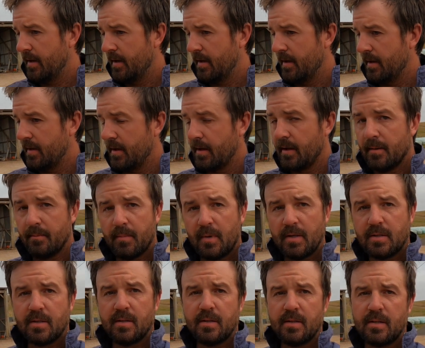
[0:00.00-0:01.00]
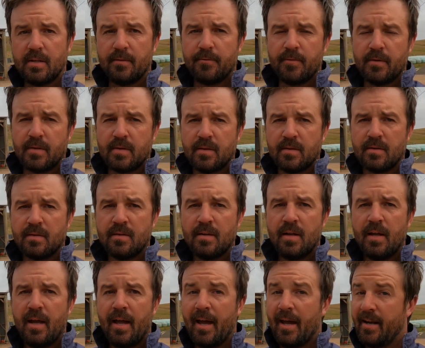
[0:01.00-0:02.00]
and measure the differences.
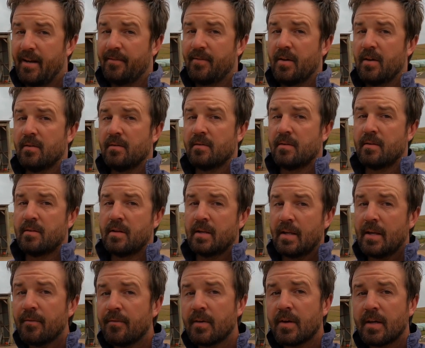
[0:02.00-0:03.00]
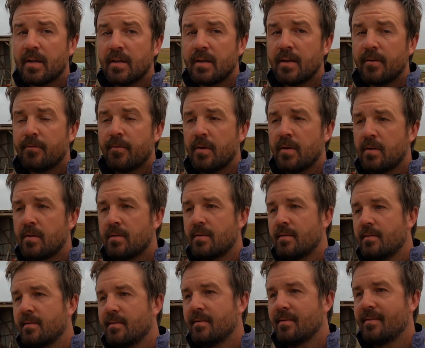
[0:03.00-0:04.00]
And if there's a significant
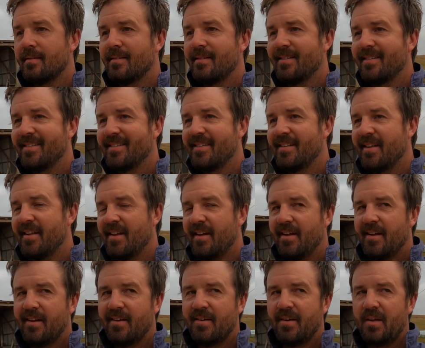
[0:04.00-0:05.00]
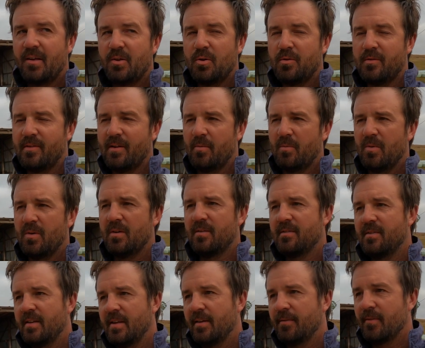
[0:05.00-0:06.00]
difference, use that
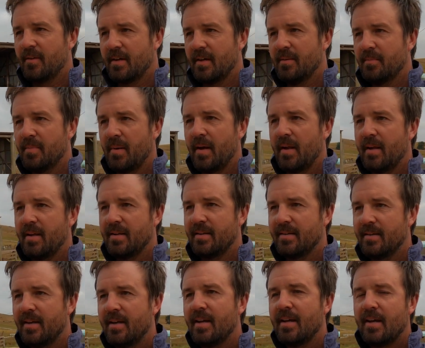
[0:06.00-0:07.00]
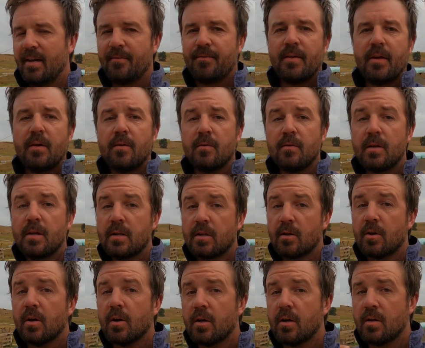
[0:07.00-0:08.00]
word significant, but if there
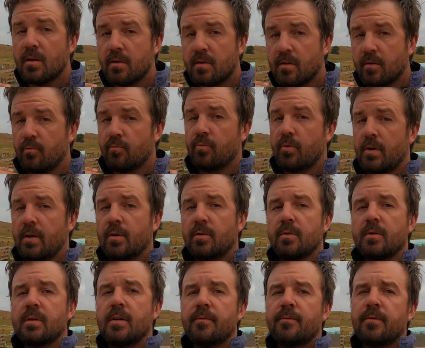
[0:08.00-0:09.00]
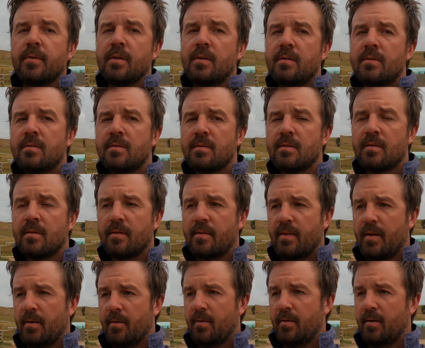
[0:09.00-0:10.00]
is a really good difference,
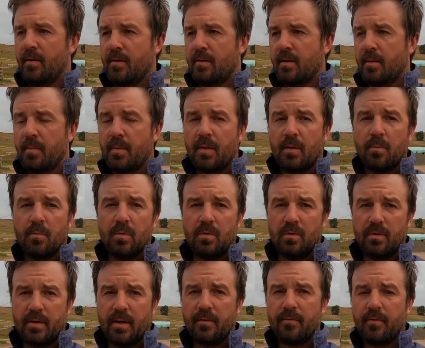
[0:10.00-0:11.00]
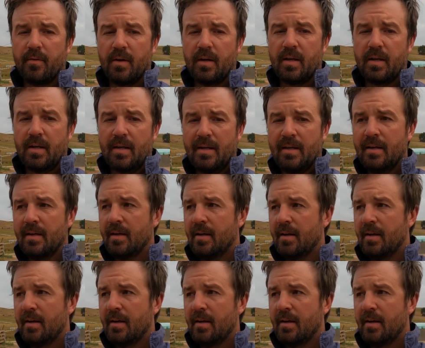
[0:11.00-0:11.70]
then it's something that we'll definitely